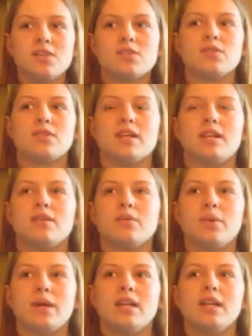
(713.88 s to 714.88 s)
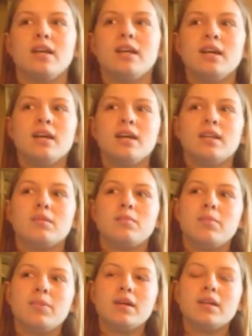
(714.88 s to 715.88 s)
So then when the,
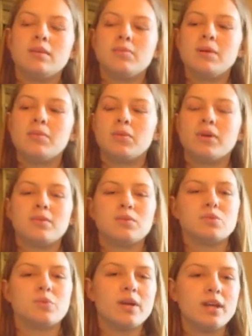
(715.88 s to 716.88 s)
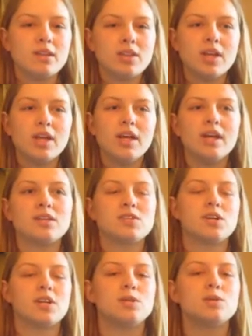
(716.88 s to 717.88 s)
the people he was with
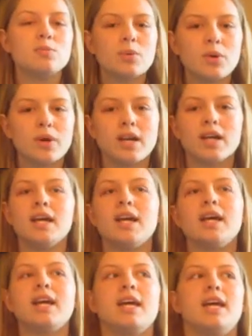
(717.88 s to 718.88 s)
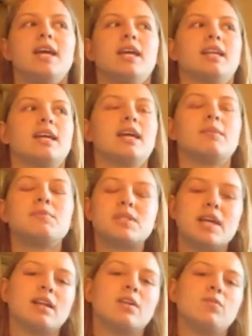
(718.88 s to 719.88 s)
started to mourn and get
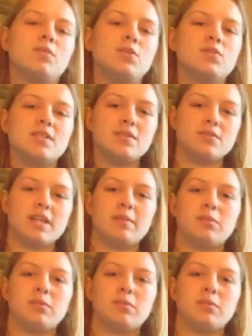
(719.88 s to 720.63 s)
upset and confused, he was